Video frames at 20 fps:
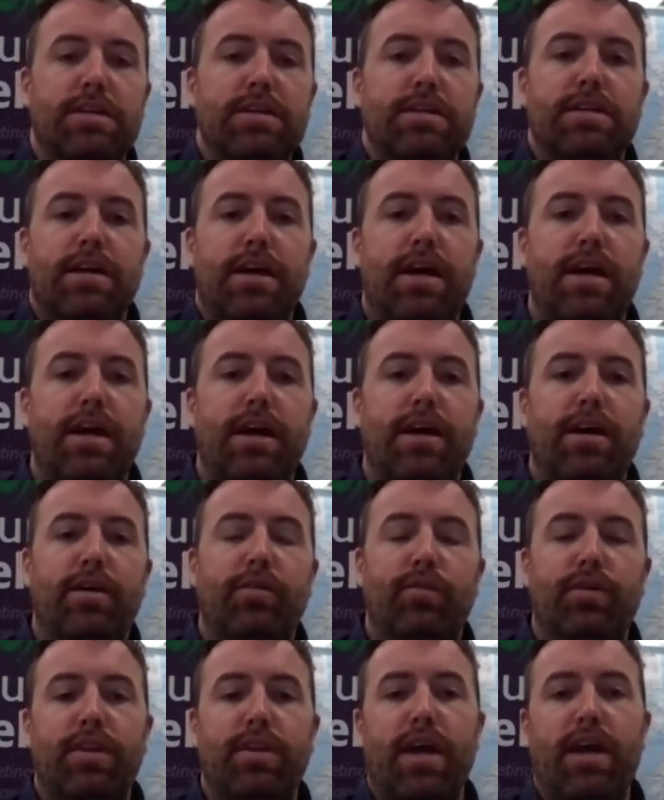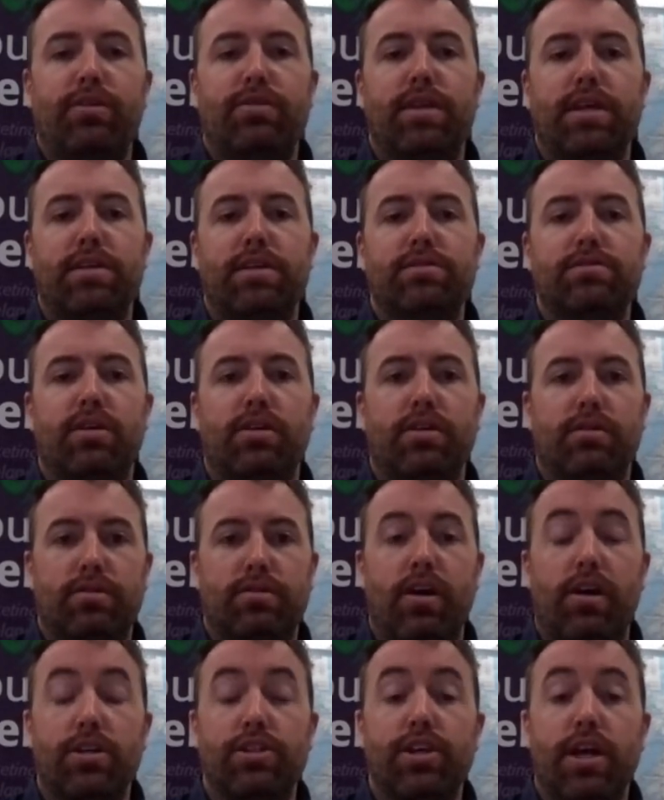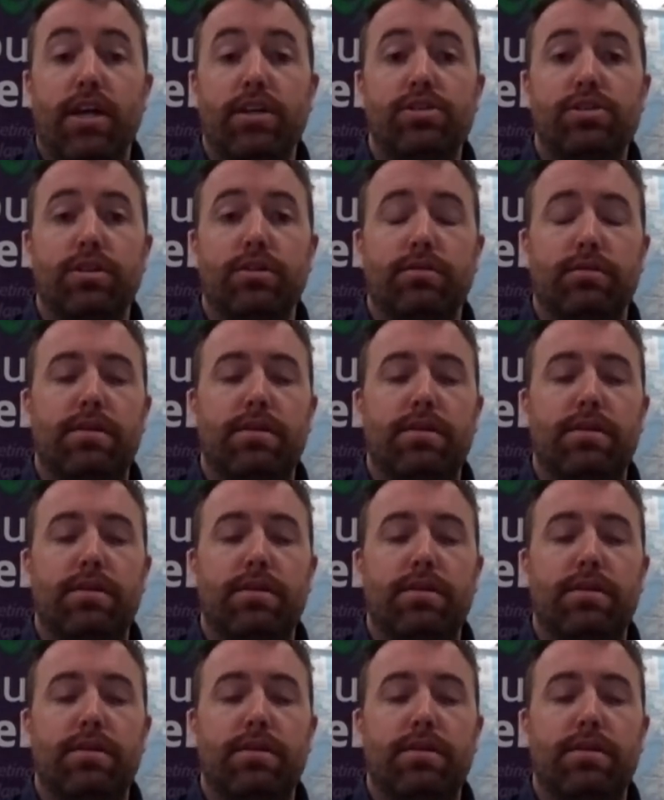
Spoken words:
with how things are changing.